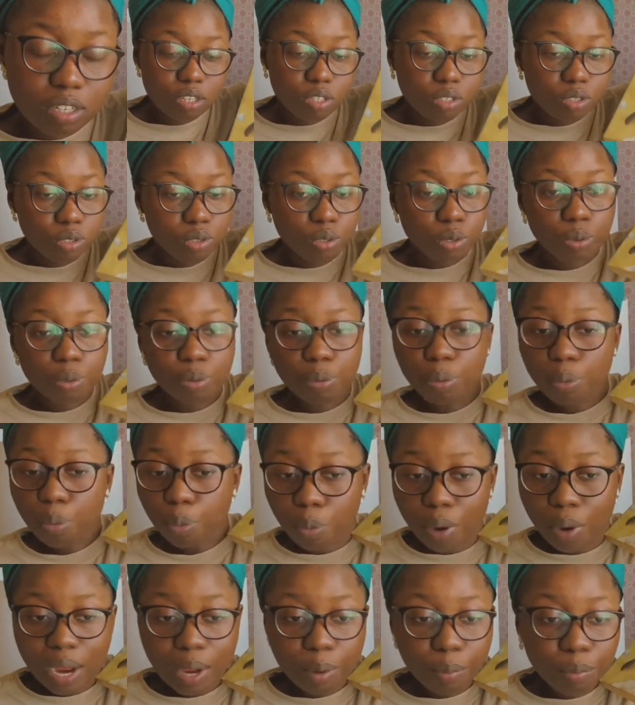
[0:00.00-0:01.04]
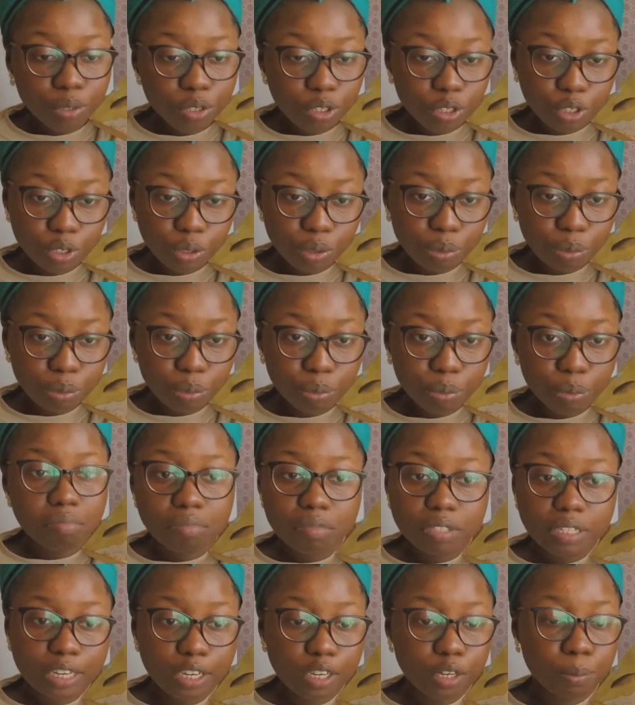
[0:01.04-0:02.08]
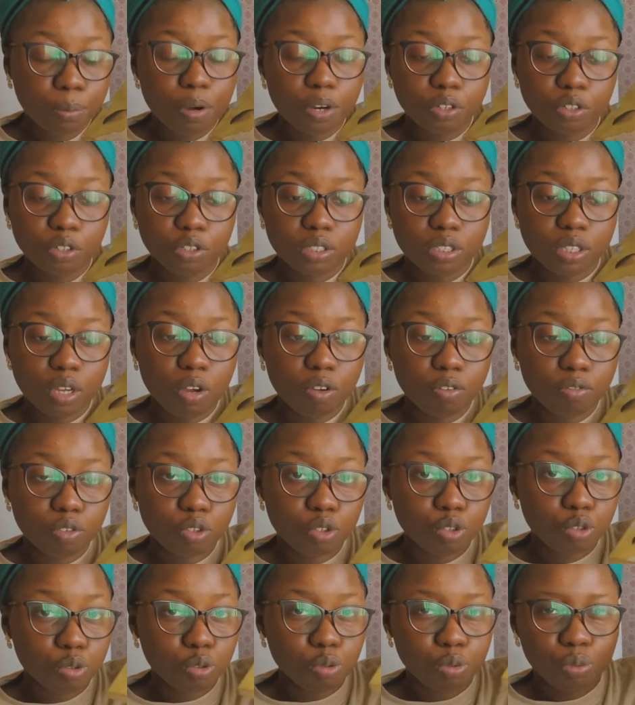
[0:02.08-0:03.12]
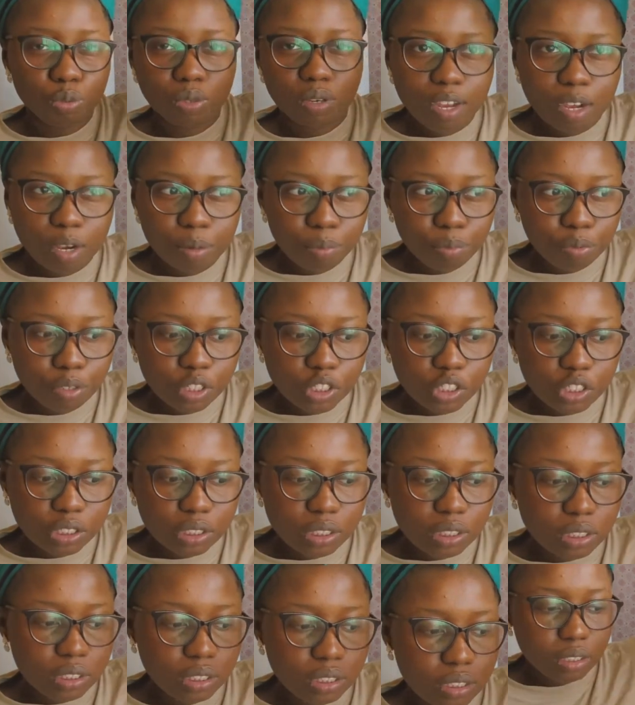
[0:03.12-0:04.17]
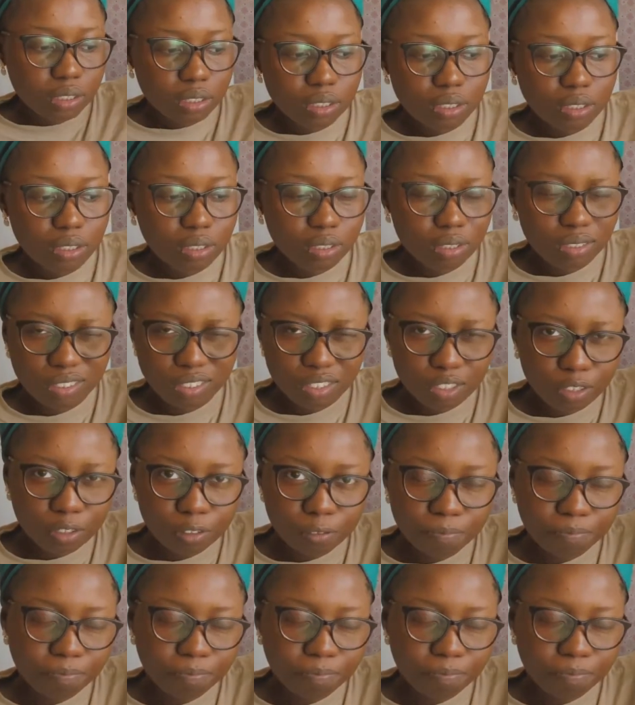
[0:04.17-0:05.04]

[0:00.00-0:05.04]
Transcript: So why would you take it upon yourself to abridge it you know.